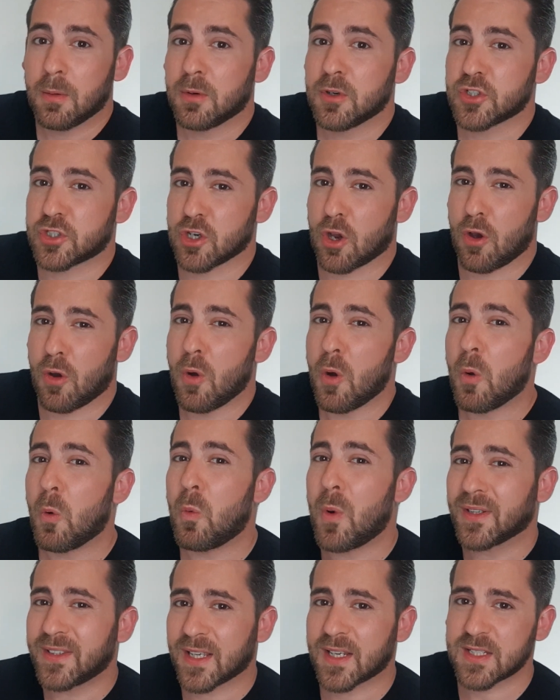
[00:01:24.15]
So
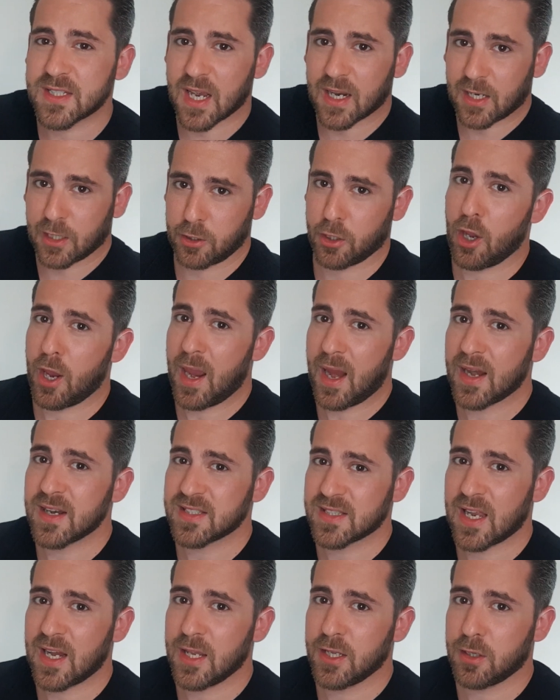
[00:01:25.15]
what exactly your hair is
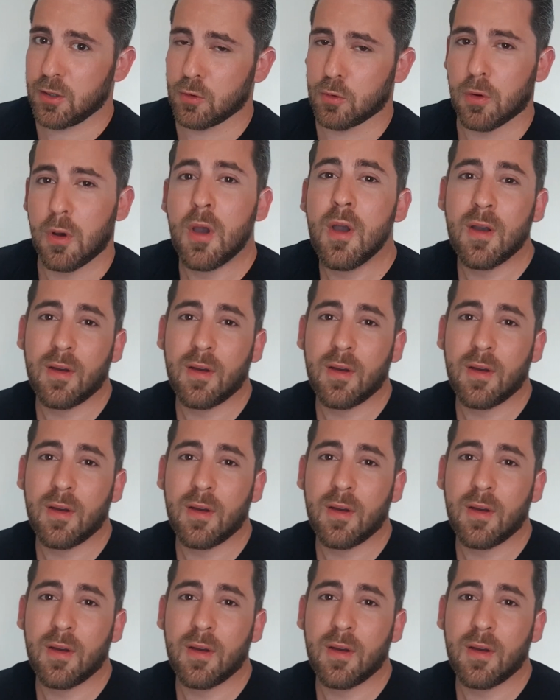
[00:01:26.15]
telling you?